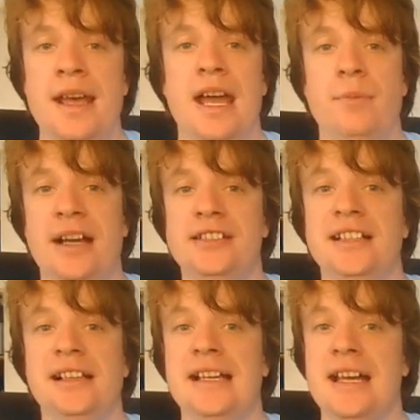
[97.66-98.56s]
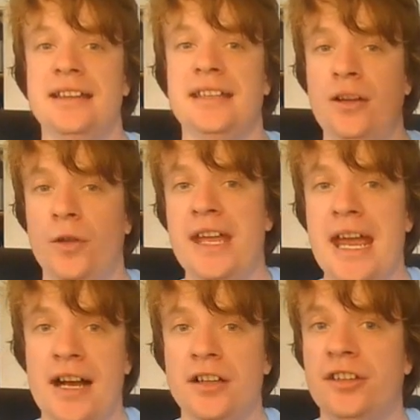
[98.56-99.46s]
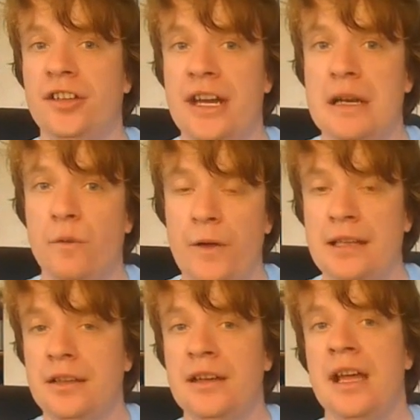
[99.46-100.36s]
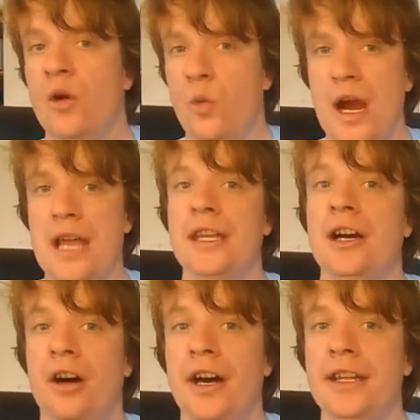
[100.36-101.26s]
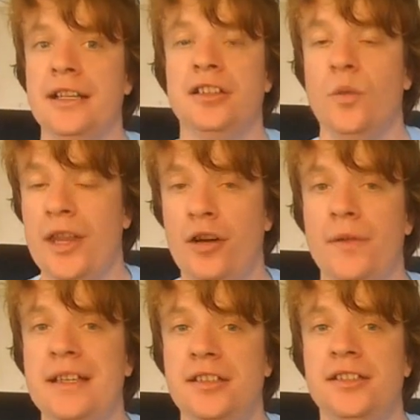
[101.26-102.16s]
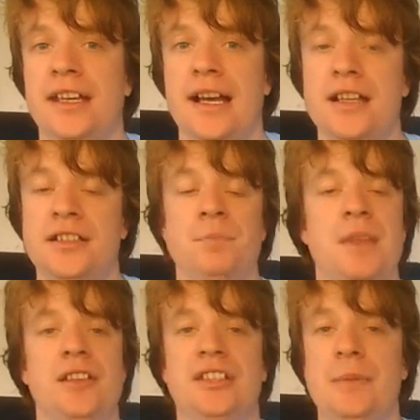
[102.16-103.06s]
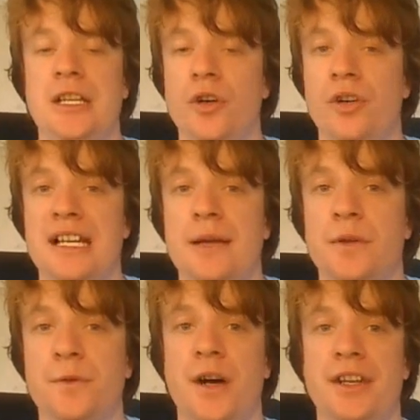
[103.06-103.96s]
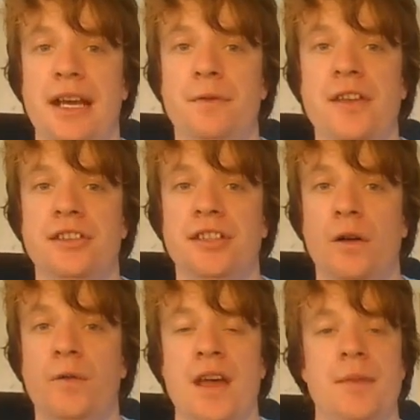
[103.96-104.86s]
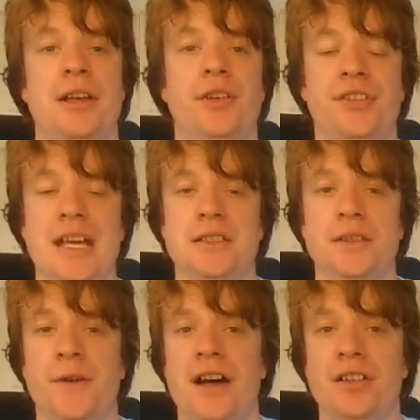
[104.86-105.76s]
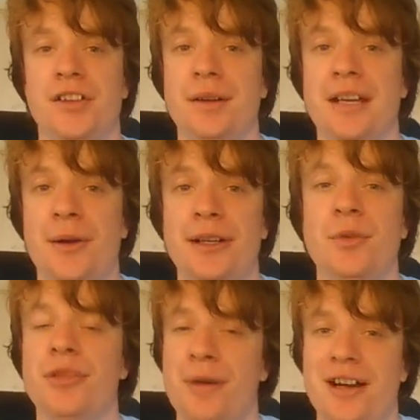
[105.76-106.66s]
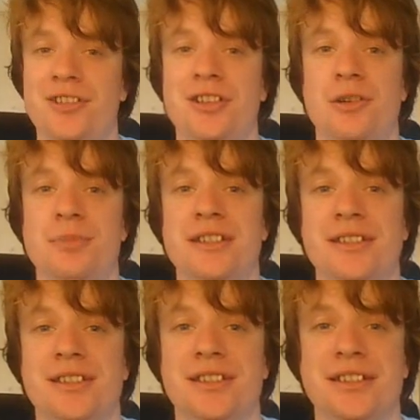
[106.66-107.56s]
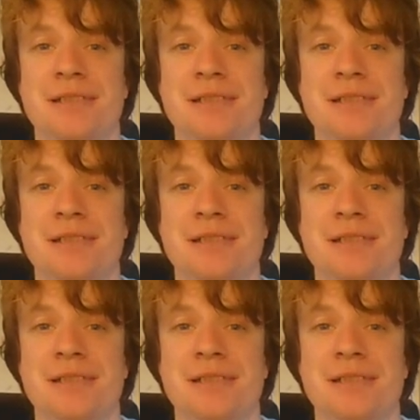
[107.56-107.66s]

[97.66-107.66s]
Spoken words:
and basically going to tell the outside infected where they're hiding. So whether or not this is the case is something you're going to have to find out for yourself, because that's as far as I'm going with my synopsis.